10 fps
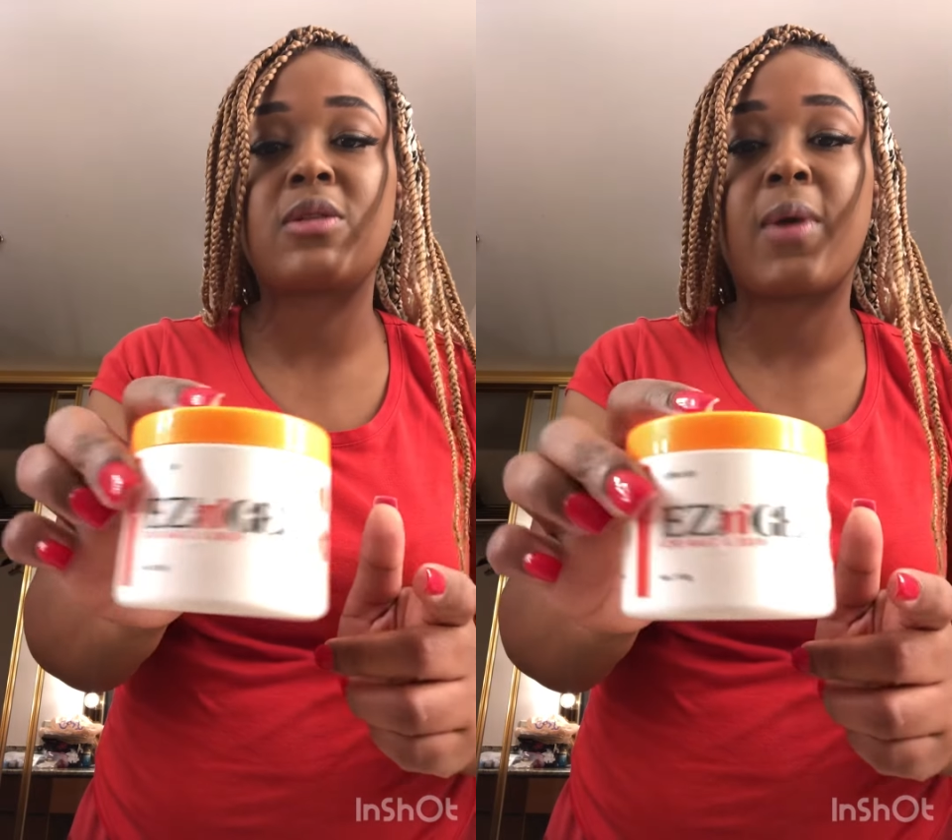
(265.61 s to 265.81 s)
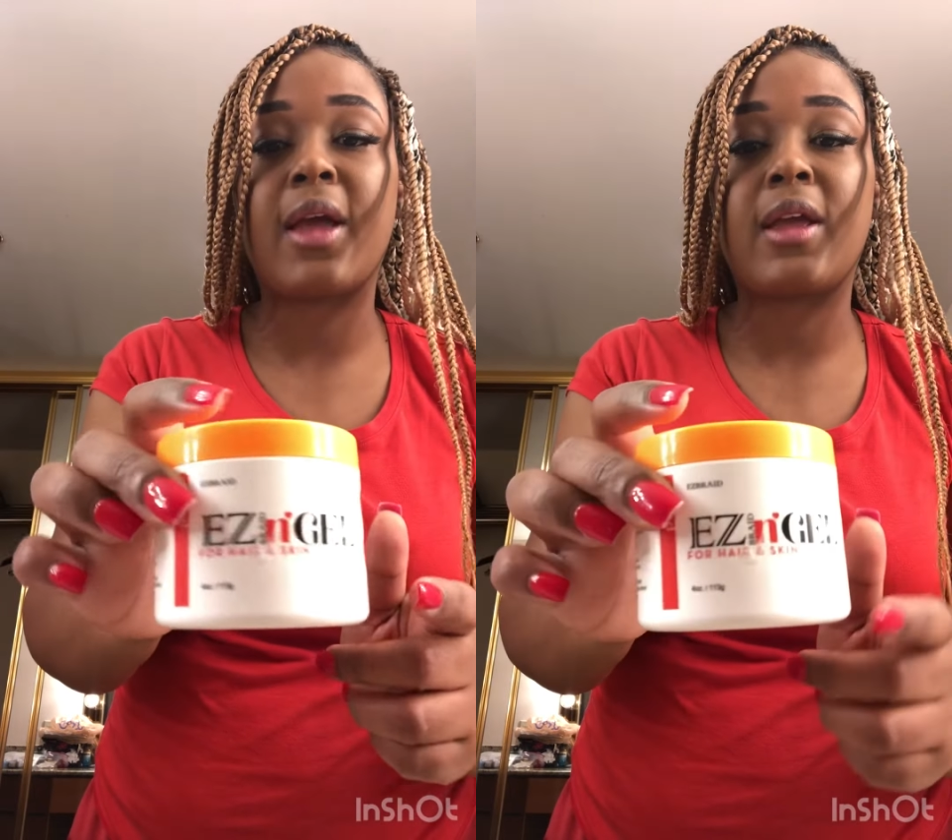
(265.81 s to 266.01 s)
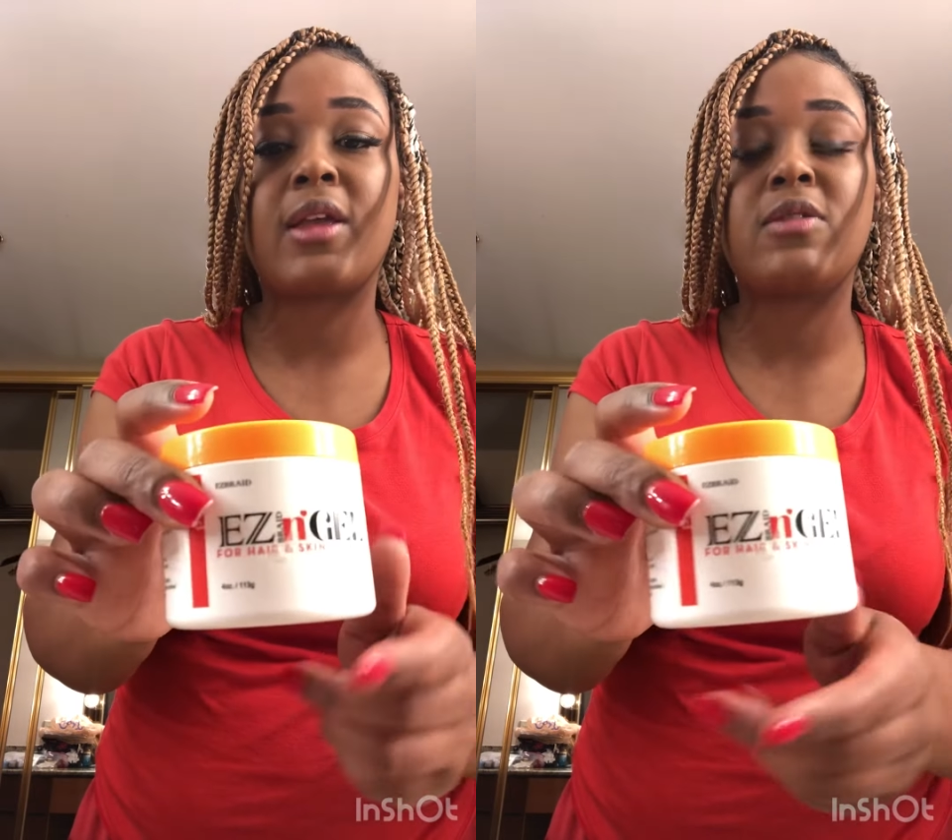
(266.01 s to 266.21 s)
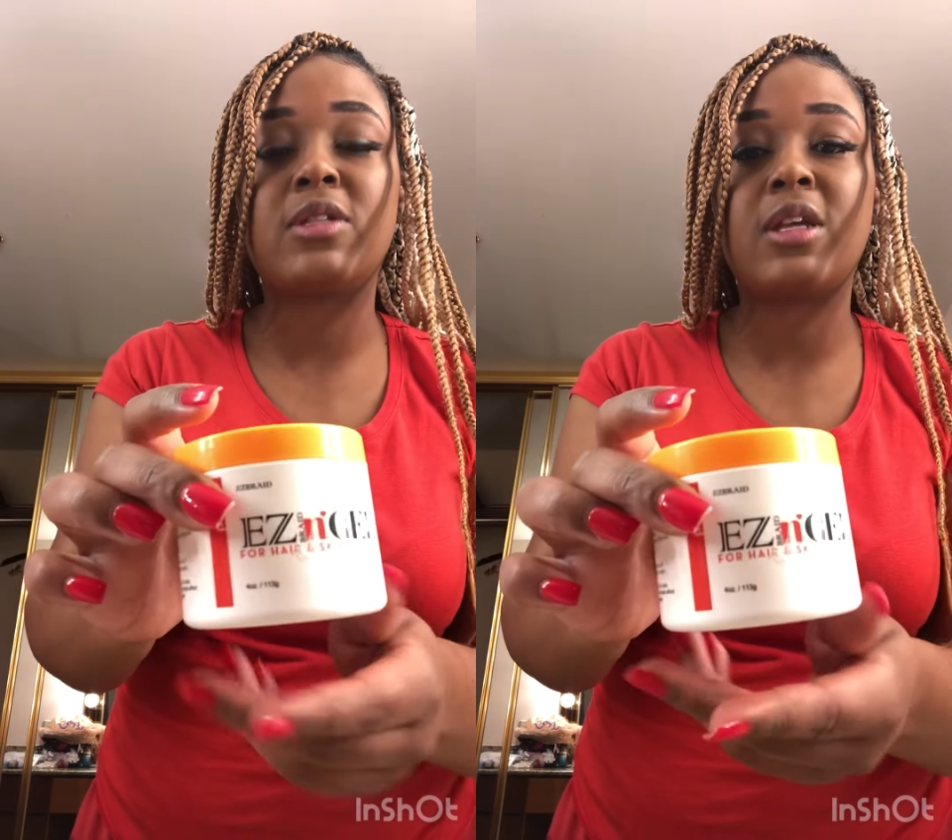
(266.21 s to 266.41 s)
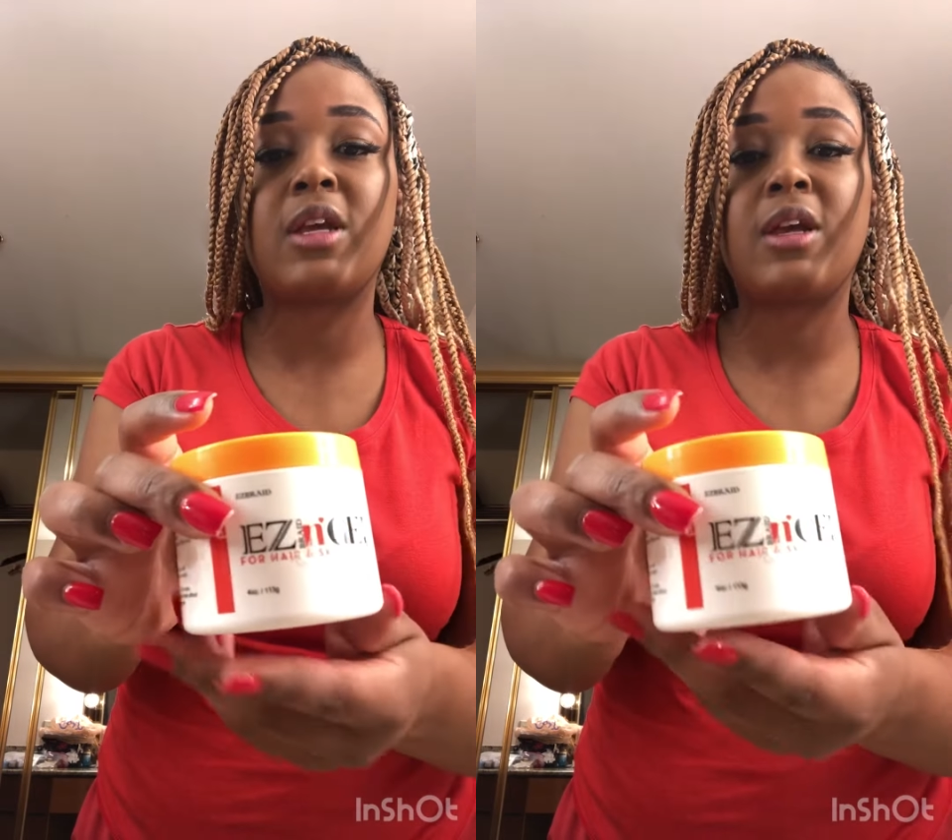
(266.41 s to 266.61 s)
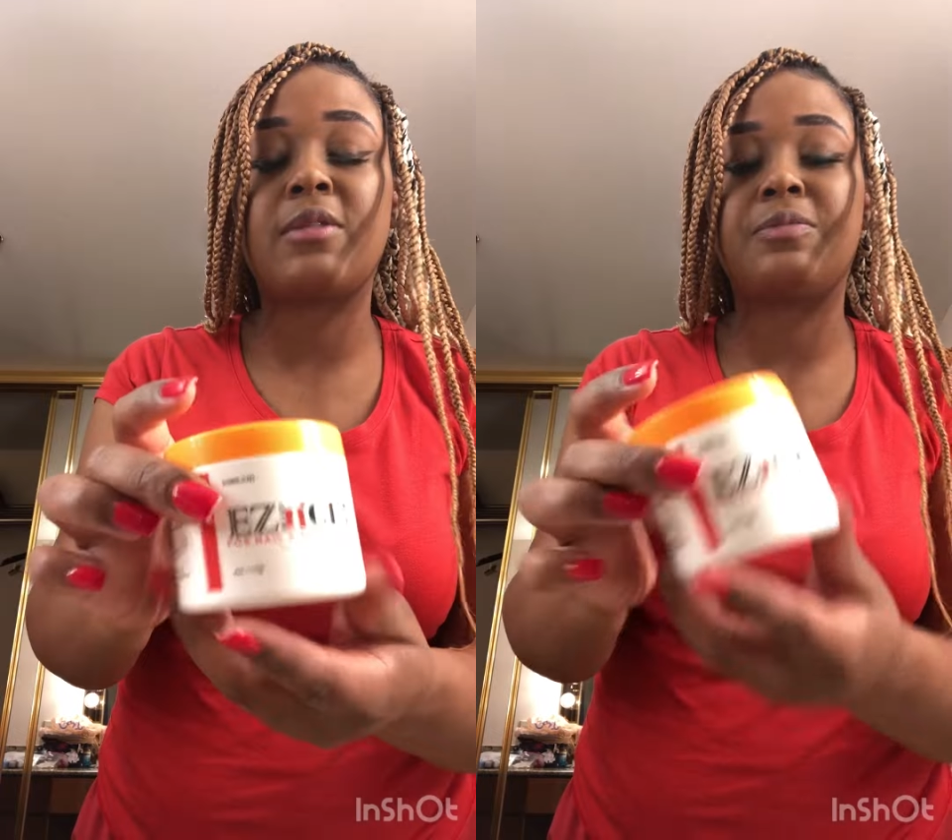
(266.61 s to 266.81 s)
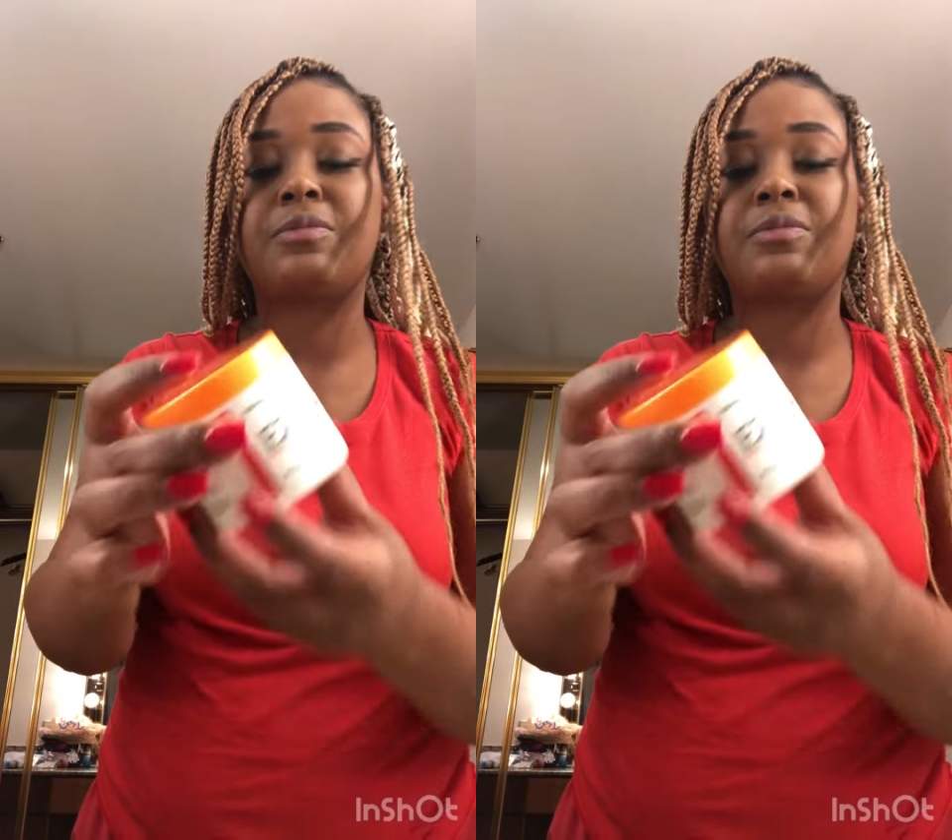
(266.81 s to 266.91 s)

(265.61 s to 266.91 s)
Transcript: a way. You see it?